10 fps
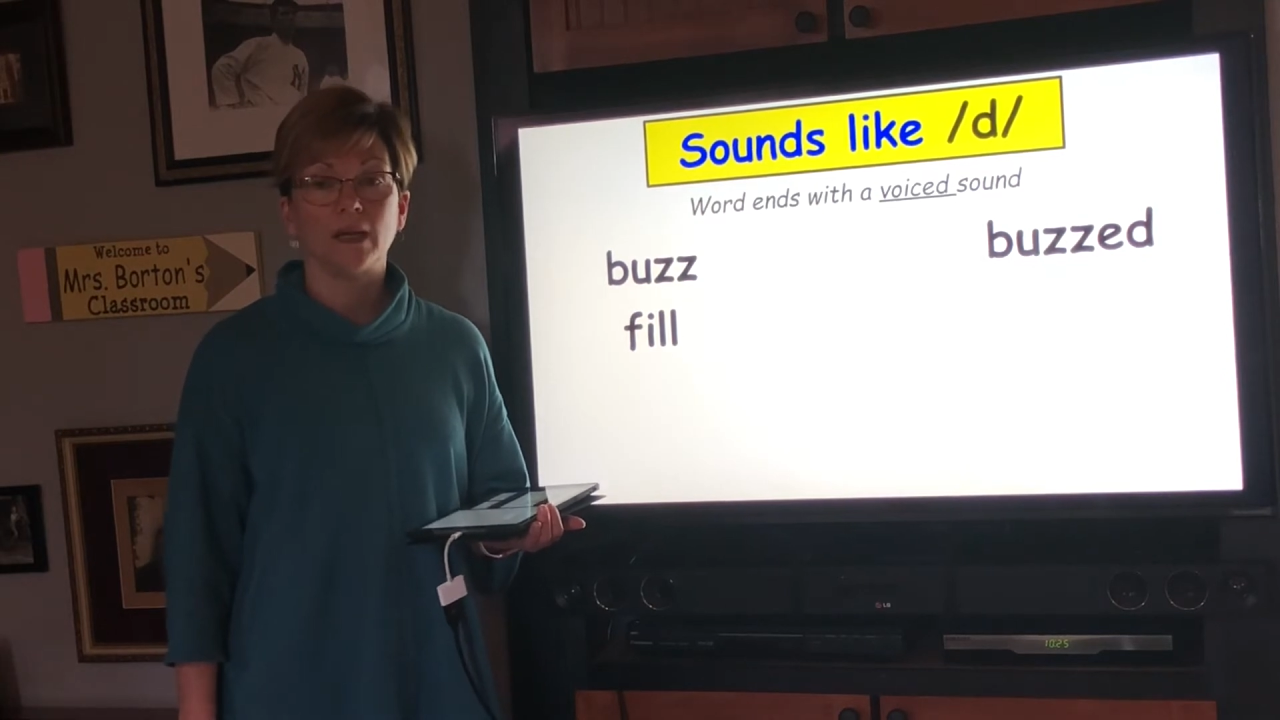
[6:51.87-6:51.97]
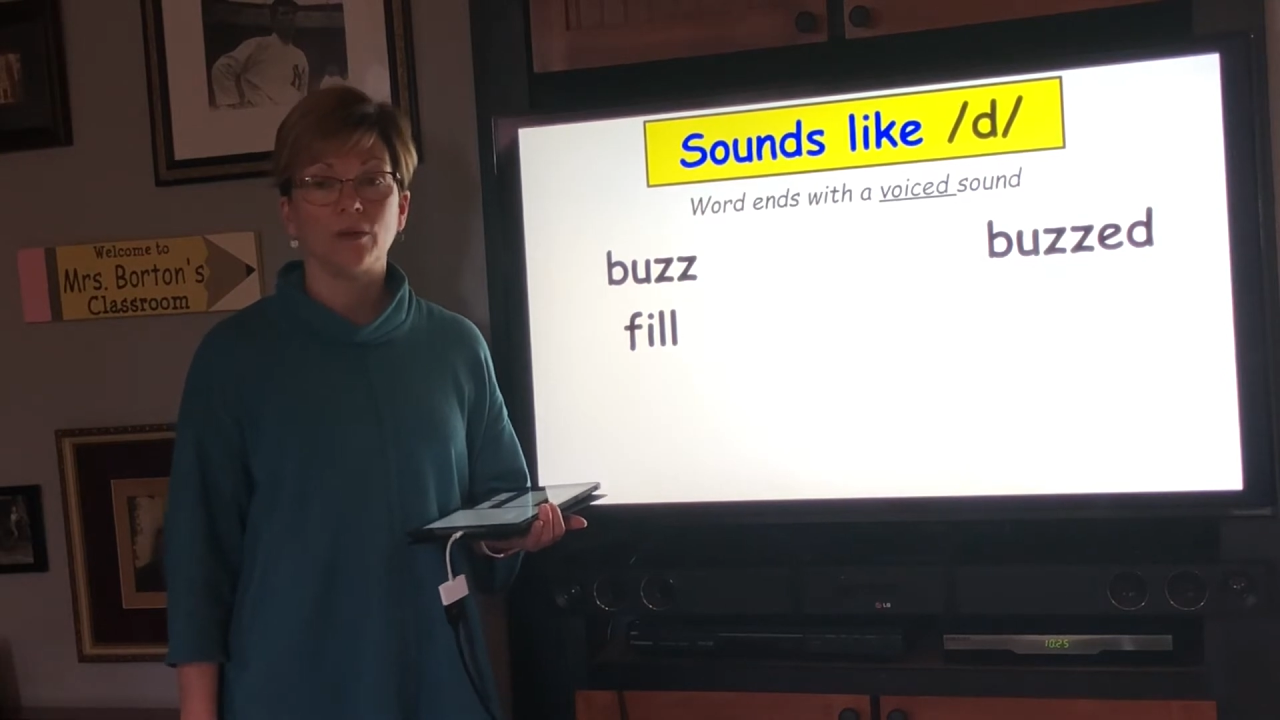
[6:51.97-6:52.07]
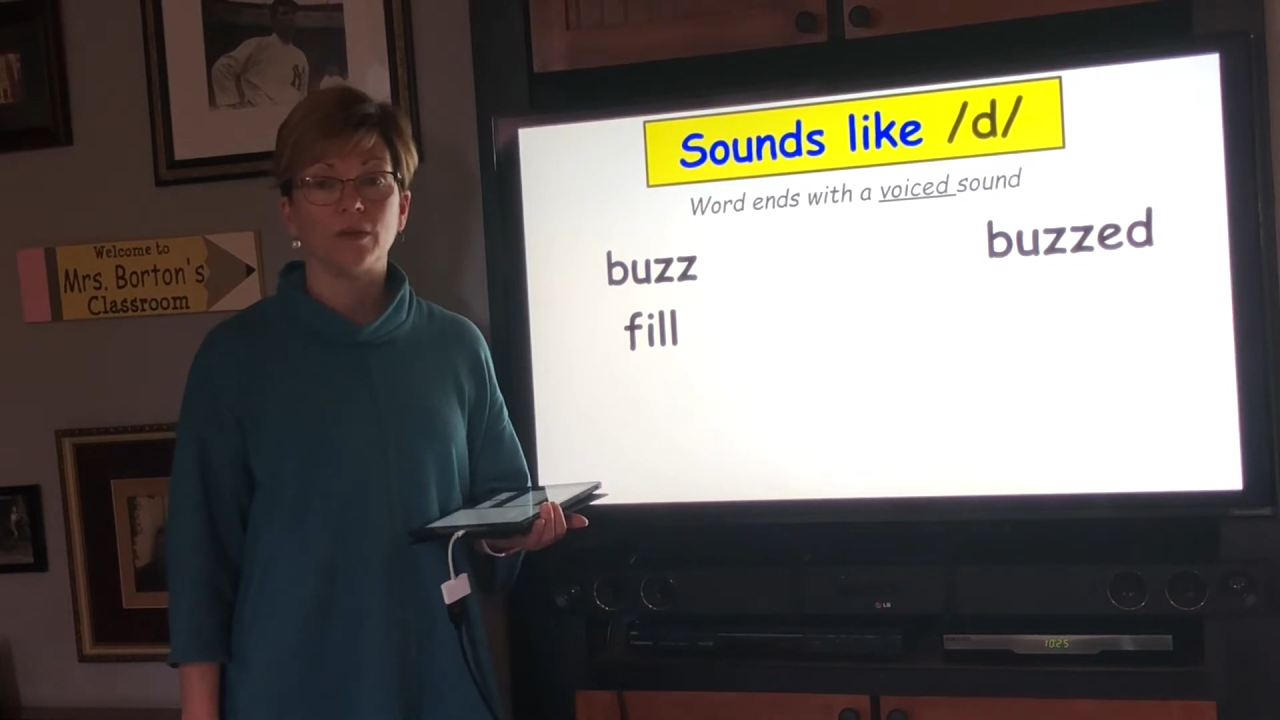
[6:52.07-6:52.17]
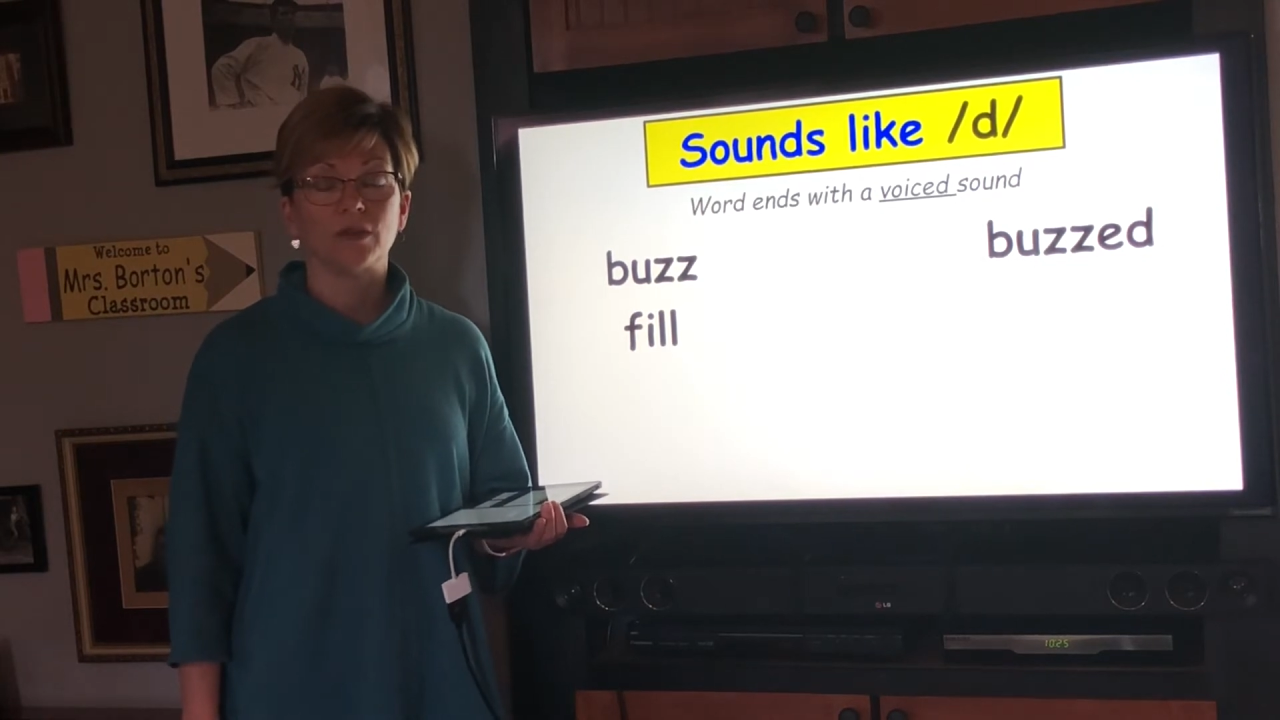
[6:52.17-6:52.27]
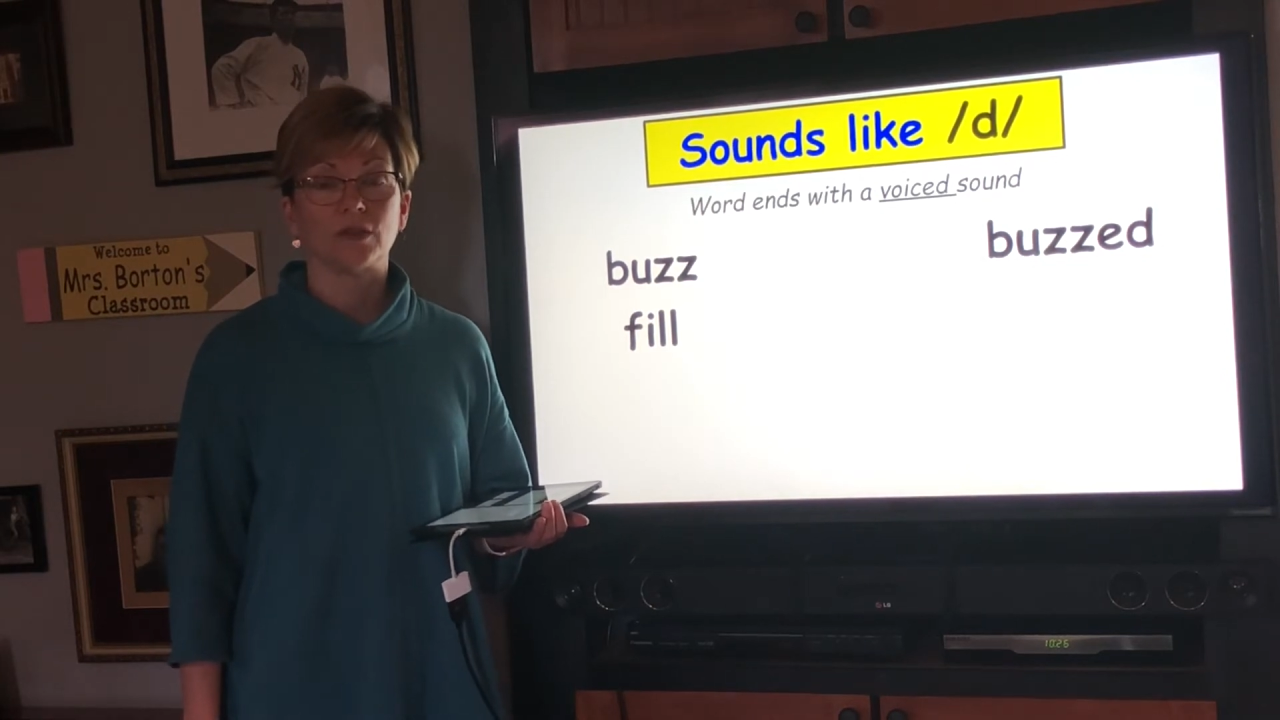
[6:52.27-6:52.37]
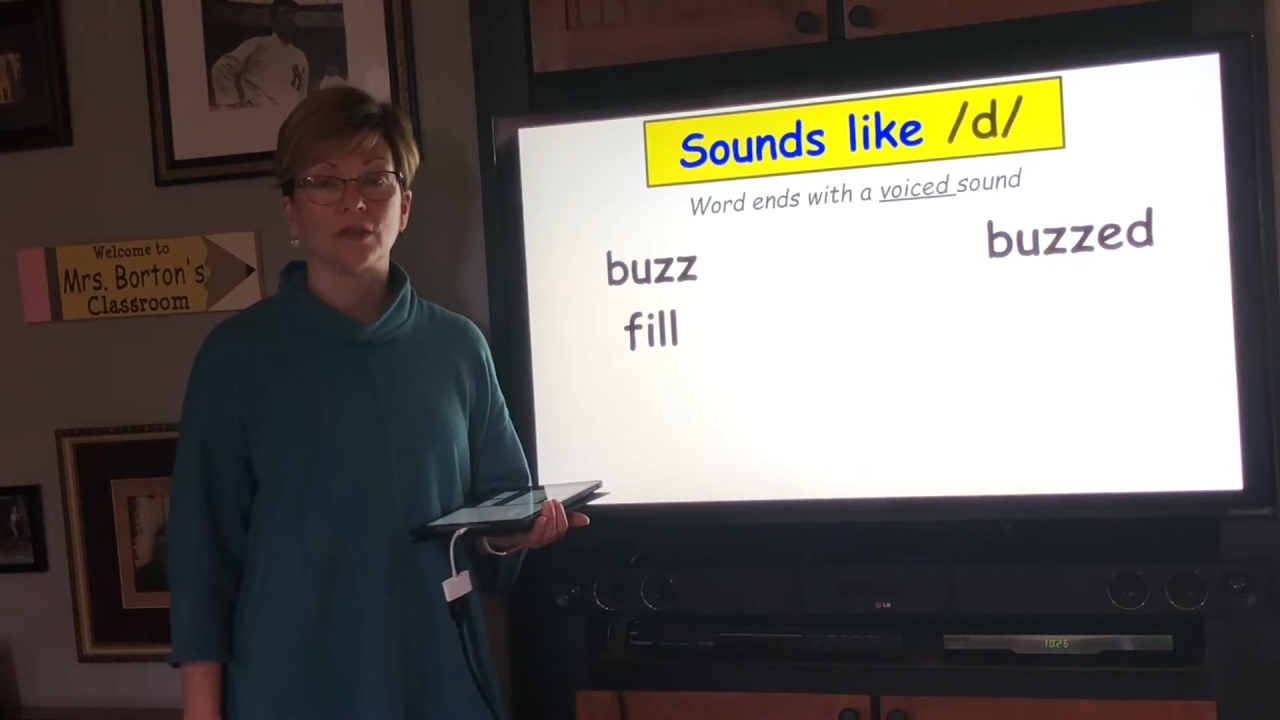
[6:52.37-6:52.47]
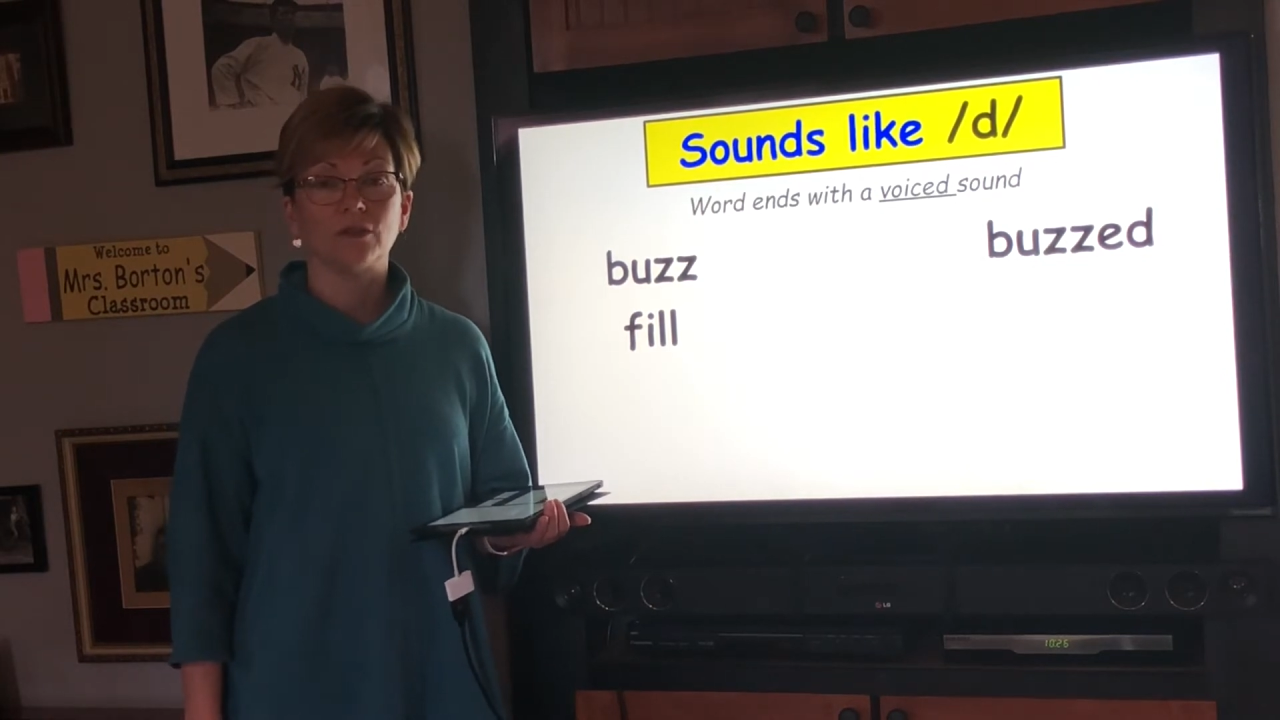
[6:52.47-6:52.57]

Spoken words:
with dirt